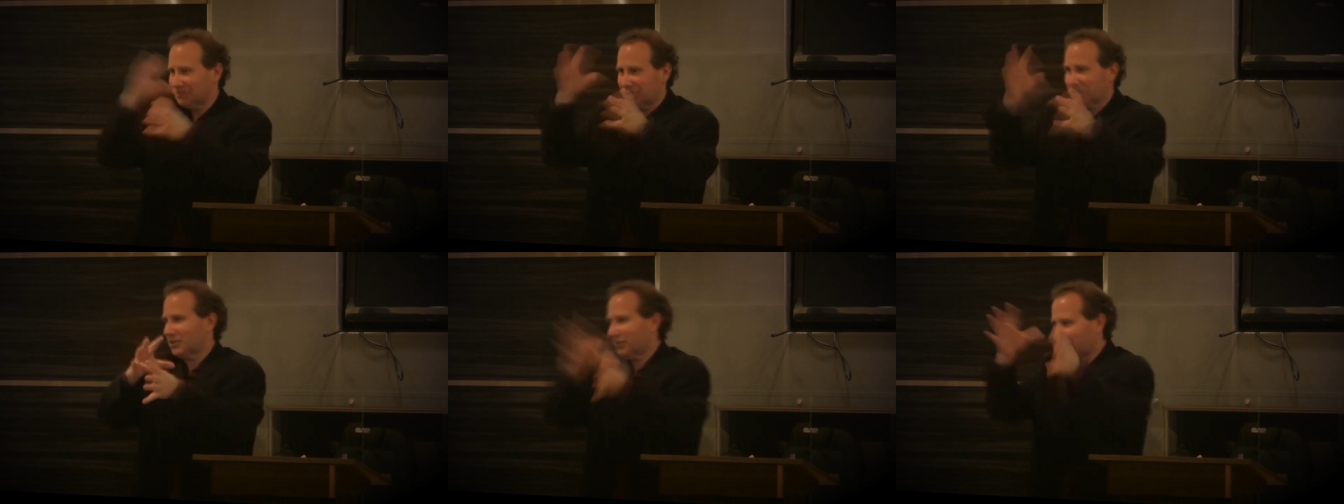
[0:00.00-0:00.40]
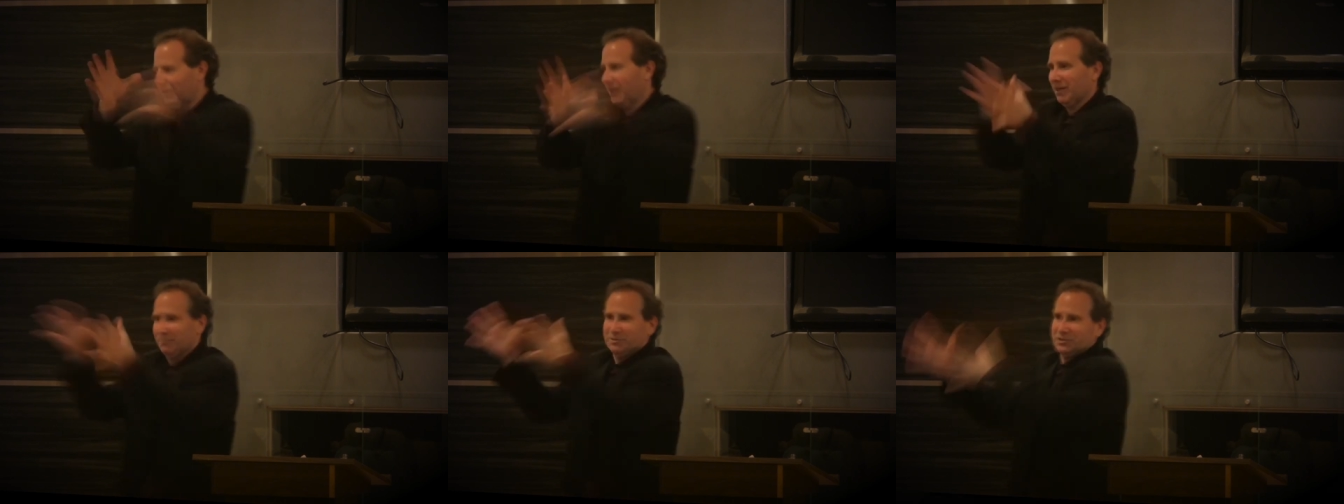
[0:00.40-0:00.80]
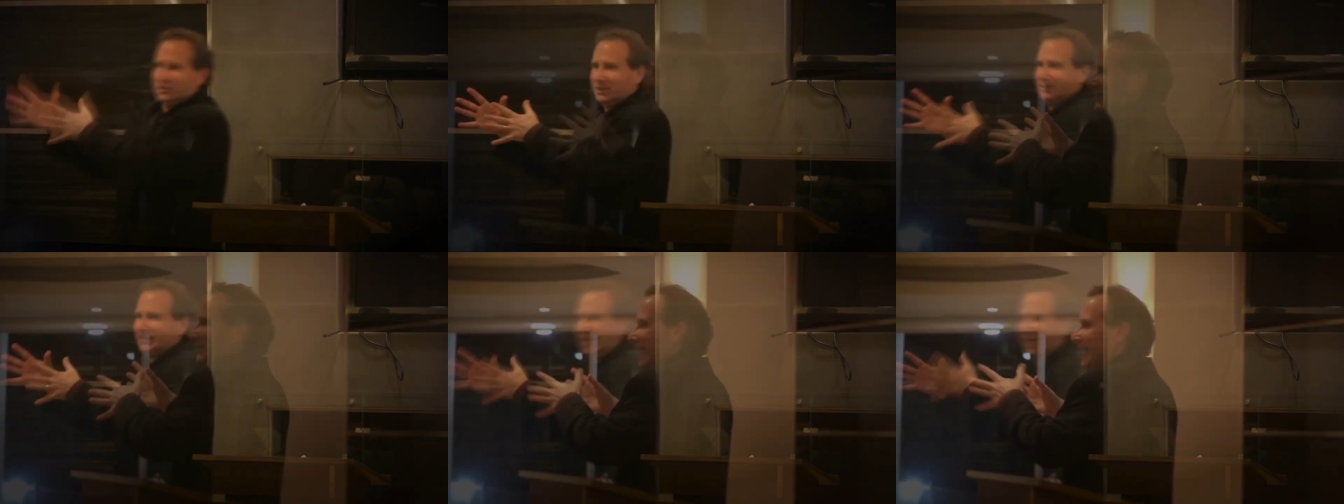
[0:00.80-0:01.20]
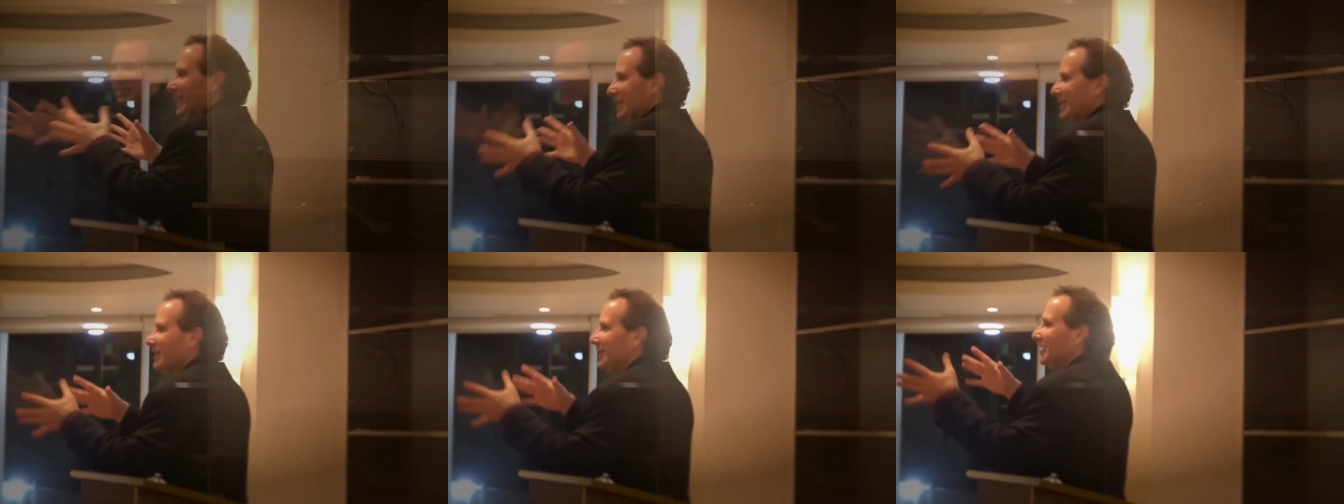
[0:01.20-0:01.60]
she said, fine, I'm just going to
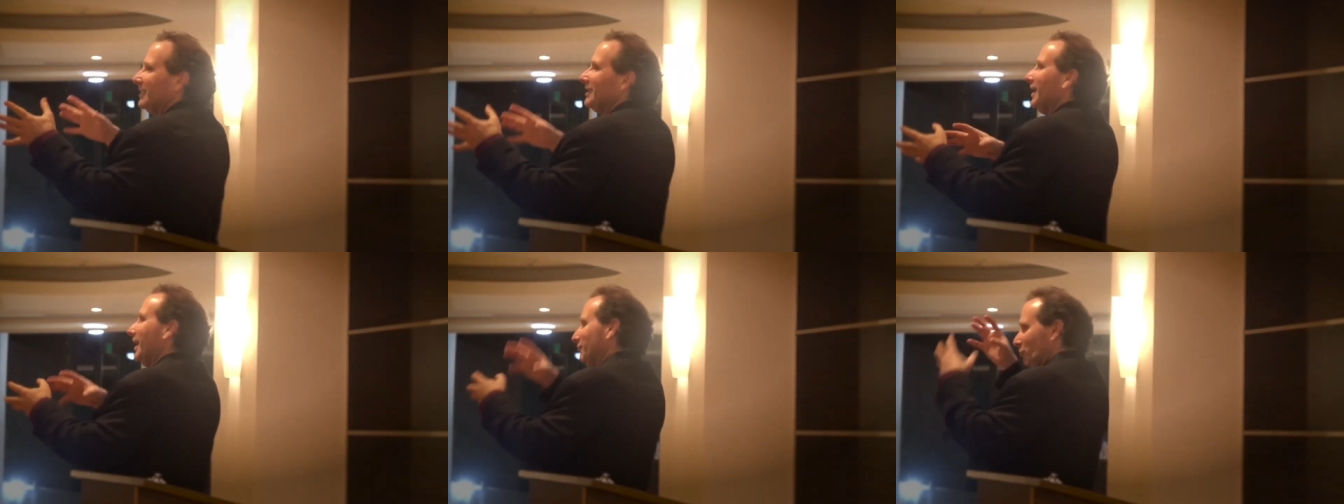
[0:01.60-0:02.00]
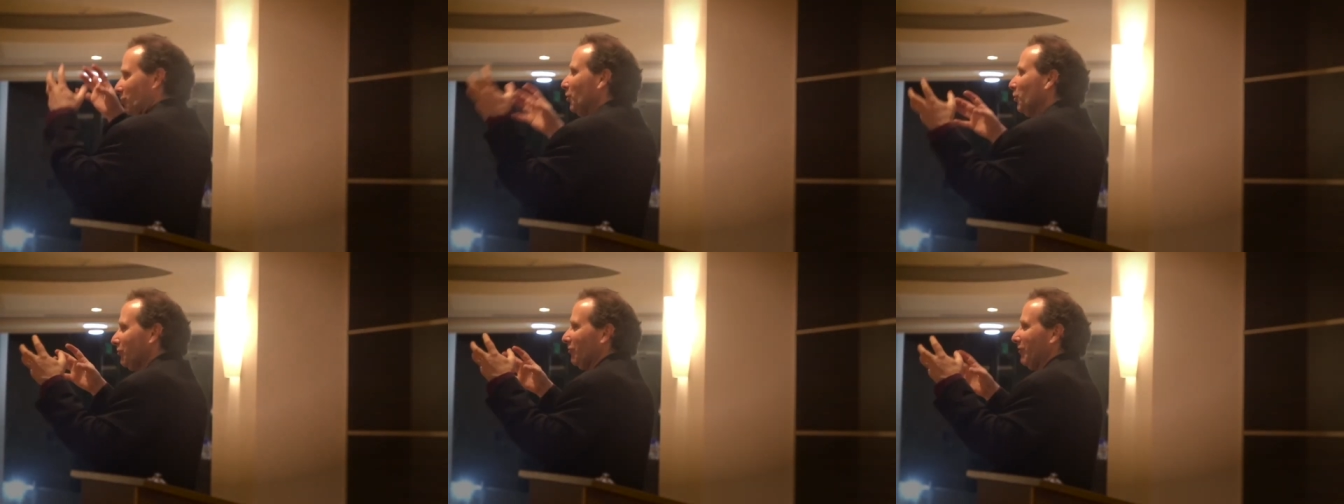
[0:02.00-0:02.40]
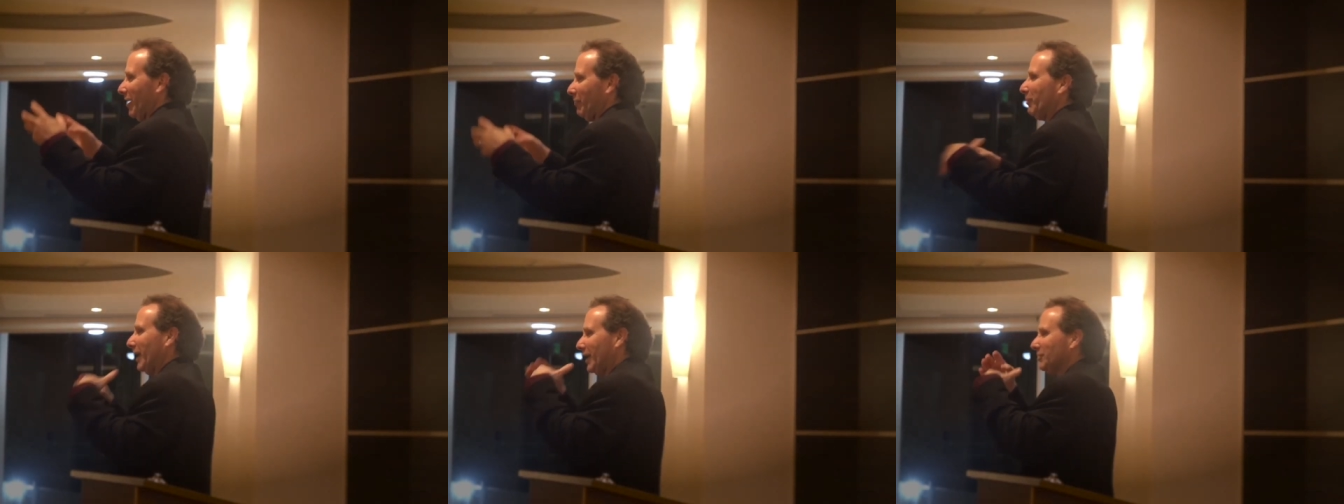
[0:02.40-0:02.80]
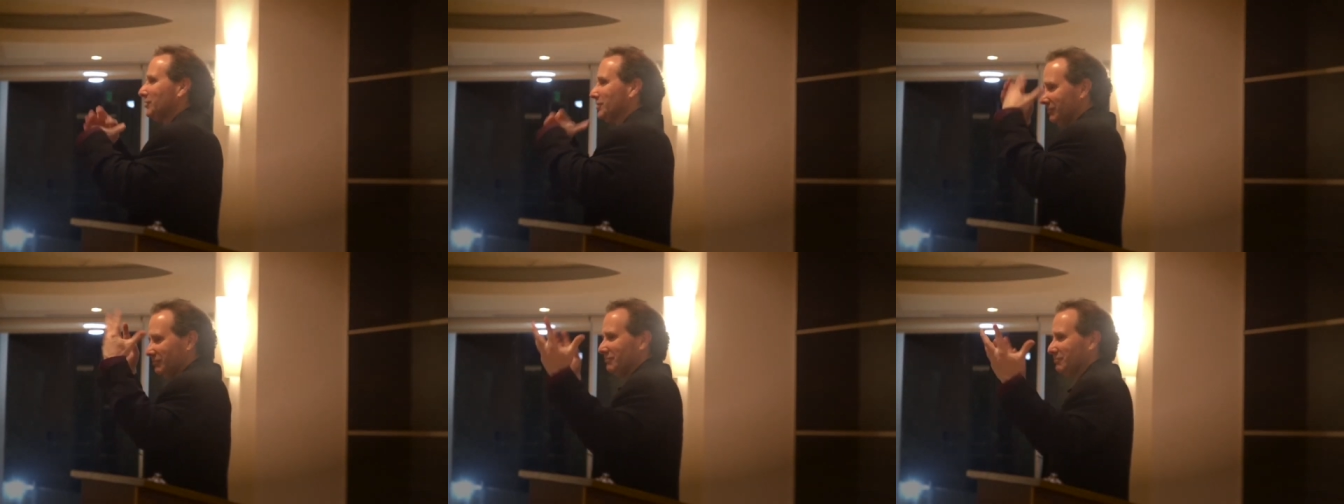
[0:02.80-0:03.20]
take it and remove the
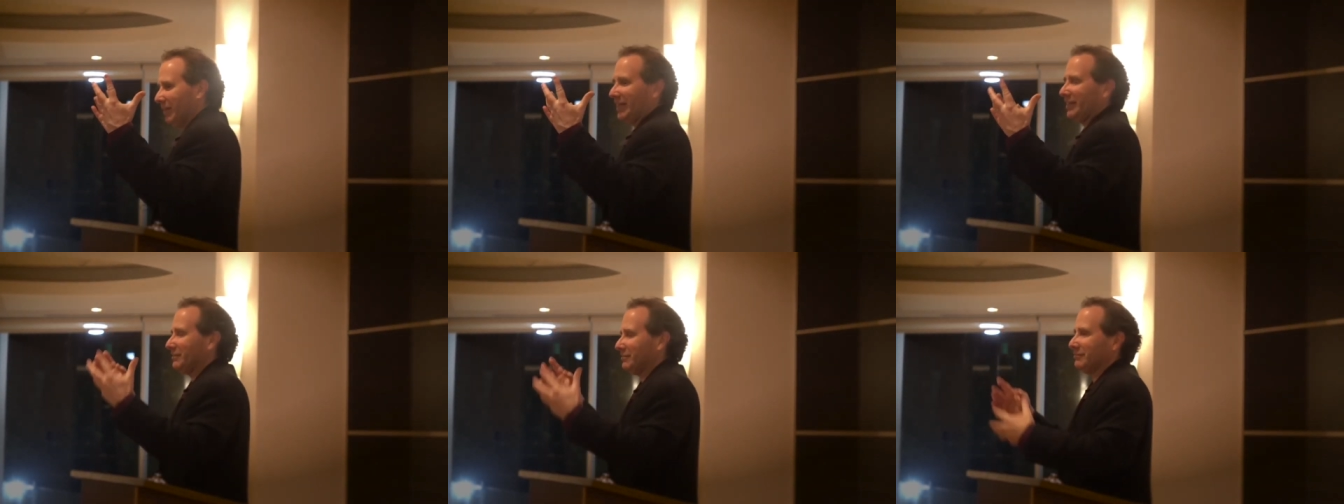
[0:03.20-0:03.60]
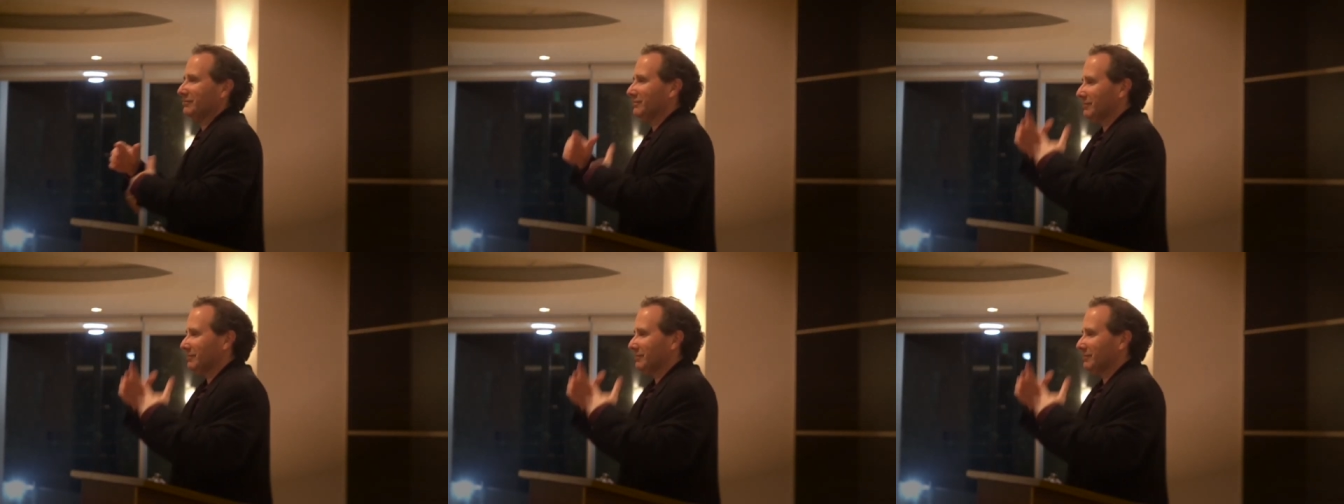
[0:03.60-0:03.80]
vampires and make it